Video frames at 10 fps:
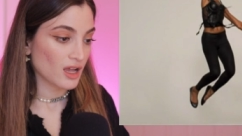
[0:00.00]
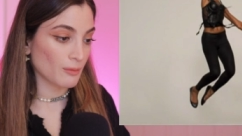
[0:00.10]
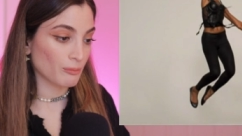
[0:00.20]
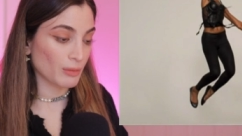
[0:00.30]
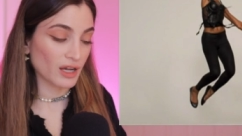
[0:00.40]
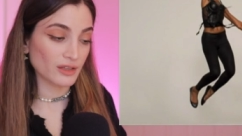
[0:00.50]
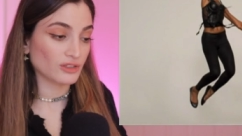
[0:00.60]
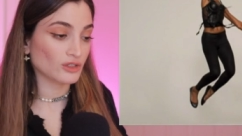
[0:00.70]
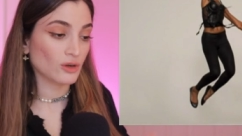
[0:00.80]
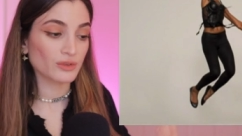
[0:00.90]
But you
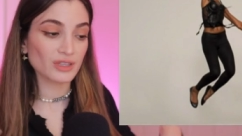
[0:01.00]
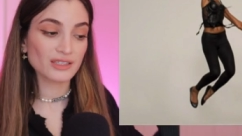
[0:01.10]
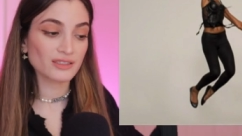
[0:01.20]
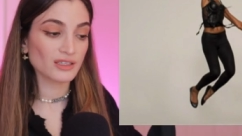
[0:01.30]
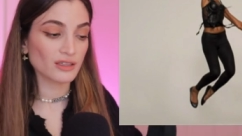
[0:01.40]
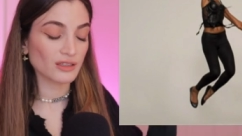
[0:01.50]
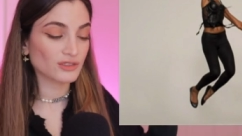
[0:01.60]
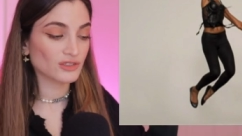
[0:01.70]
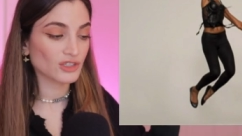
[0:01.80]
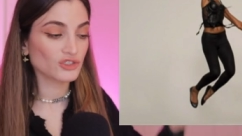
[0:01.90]
know, this is
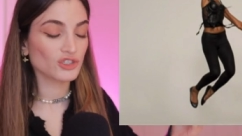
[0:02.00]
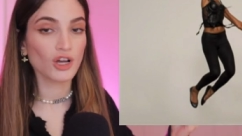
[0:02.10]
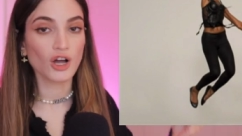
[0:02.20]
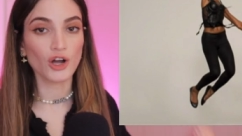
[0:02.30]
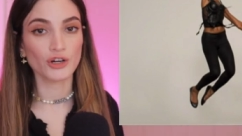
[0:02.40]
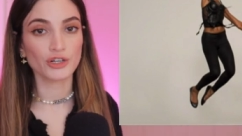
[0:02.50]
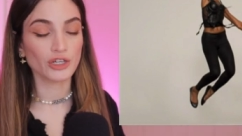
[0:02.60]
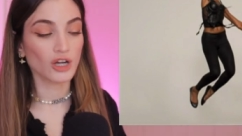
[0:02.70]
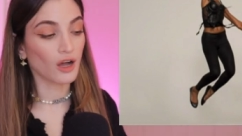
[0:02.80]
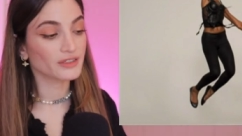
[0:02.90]
such a hard
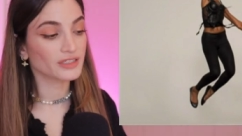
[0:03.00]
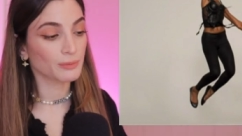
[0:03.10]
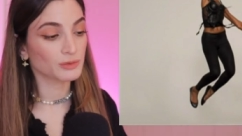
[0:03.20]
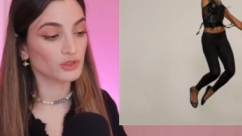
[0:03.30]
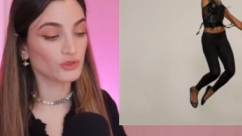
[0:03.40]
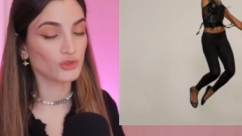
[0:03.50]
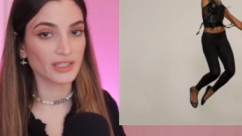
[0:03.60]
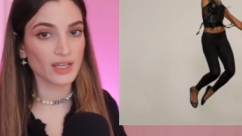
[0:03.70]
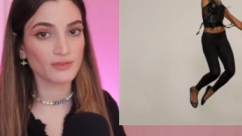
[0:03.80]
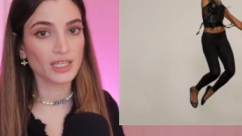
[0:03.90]
concept to do, so I
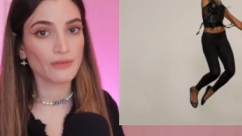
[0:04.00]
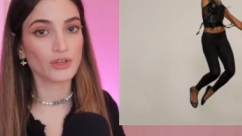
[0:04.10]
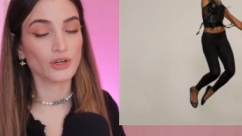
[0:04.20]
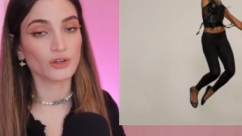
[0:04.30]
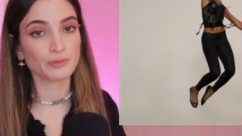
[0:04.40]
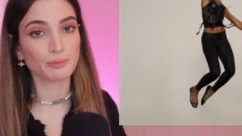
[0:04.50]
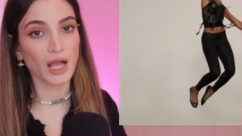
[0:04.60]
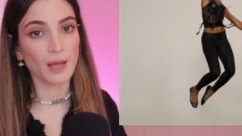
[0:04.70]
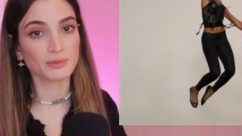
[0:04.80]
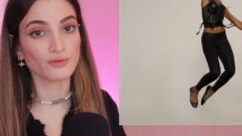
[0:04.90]
definitely give the girls
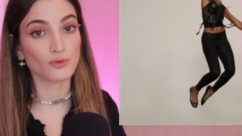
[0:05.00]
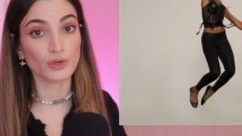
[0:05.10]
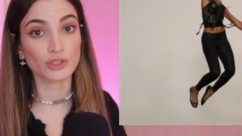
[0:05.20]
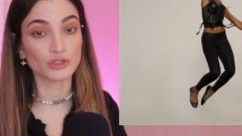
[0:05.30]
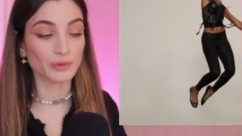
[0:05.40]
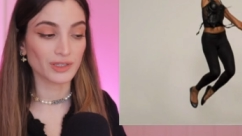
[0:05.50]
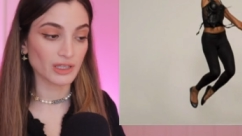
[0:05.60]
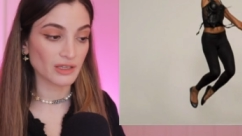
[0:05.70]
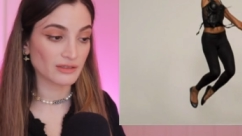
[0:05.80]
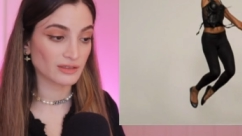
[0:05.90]
props for doing
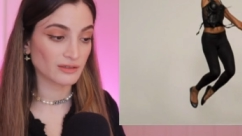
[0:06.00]
this.